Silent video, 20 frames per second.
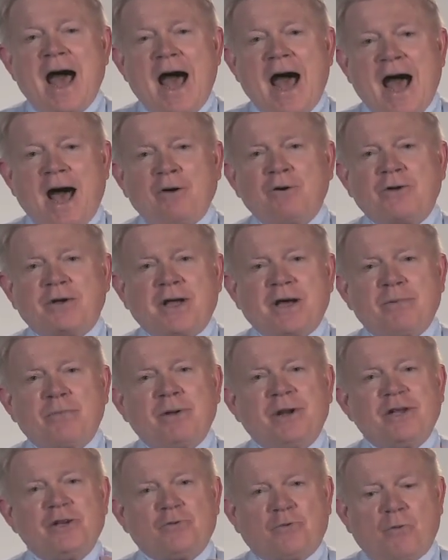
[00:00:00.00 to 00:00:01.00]
how do
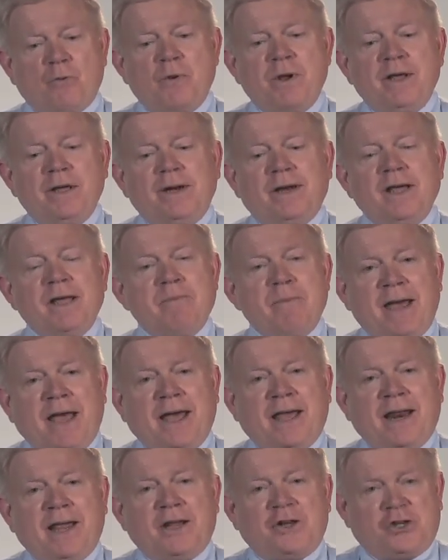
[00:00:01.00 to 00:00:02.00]
companies really
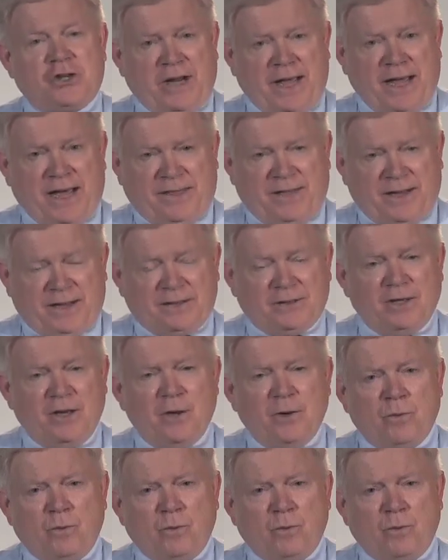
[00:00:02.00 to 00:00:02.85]
manage ethics?